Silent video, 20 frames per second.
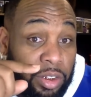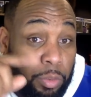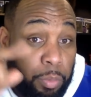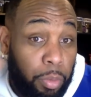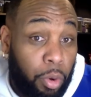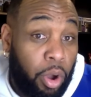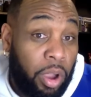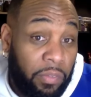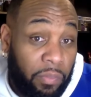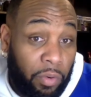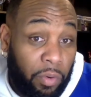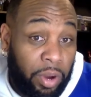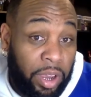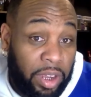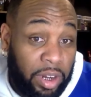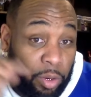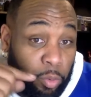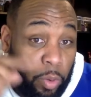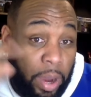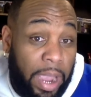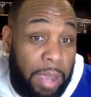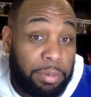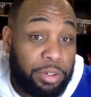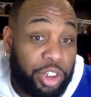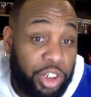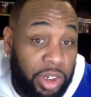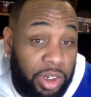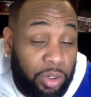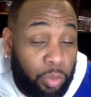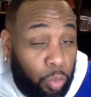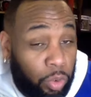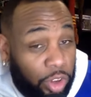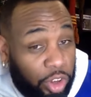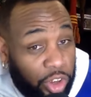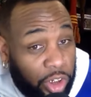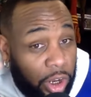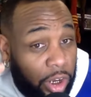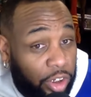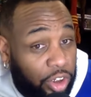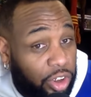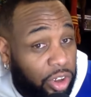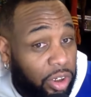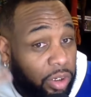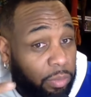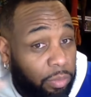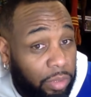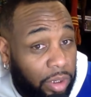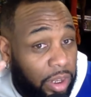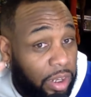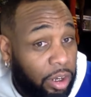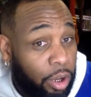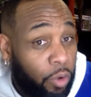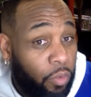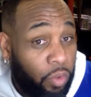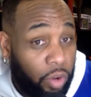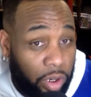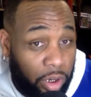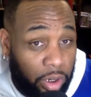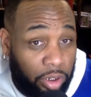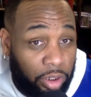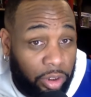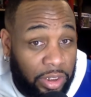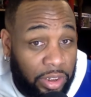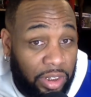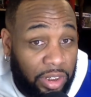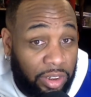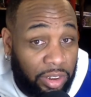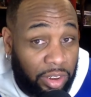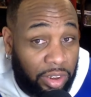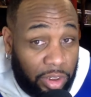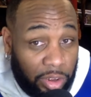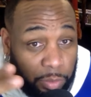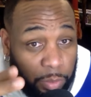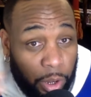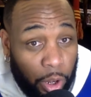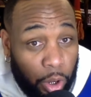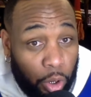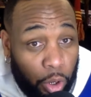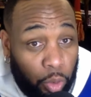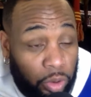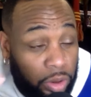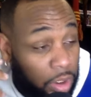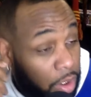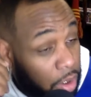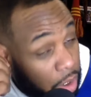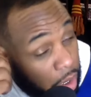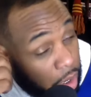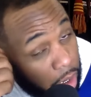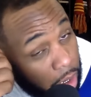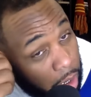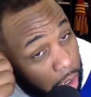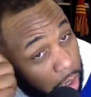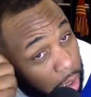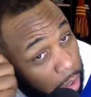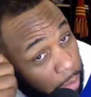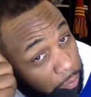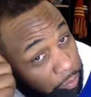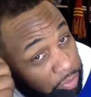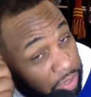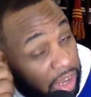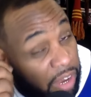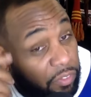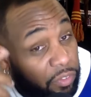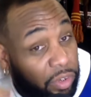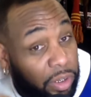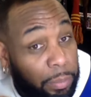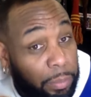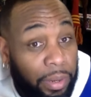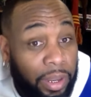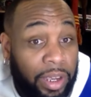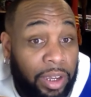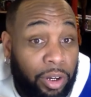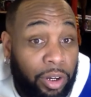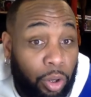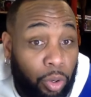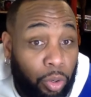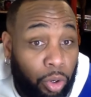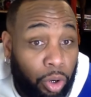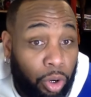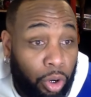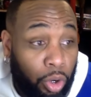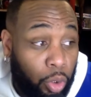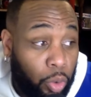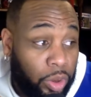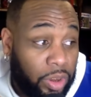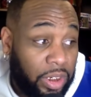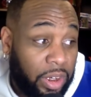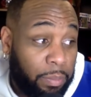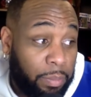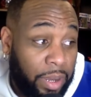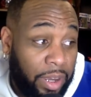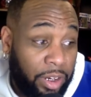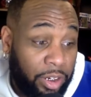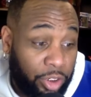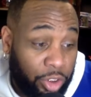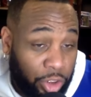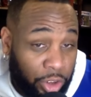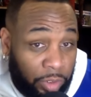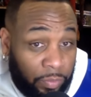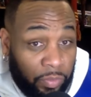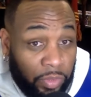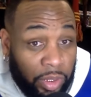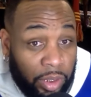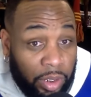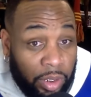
boyfriend and rap shit, which y'all should have let go for another season because them hoes um definitely played old girl who was a manager.